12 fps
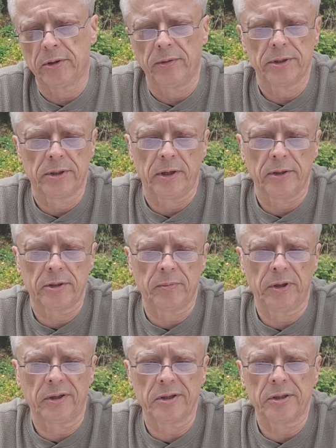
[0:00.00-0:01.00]
the results
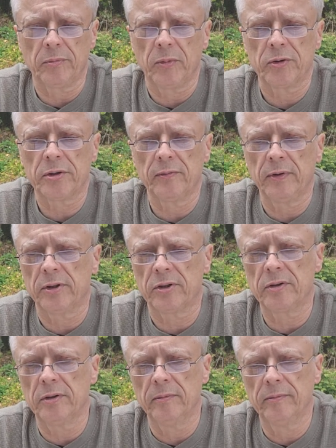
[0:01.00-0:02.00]
because most of
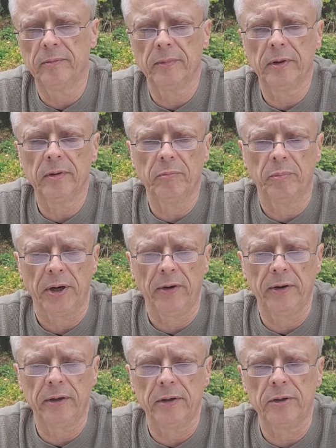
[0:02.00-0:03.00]
it's
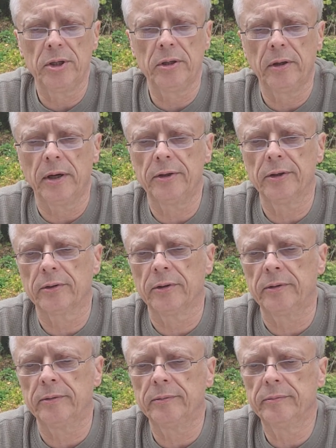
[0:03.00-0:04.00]
buried in
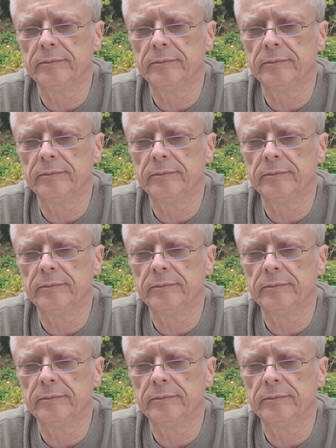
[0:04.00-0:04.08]
geological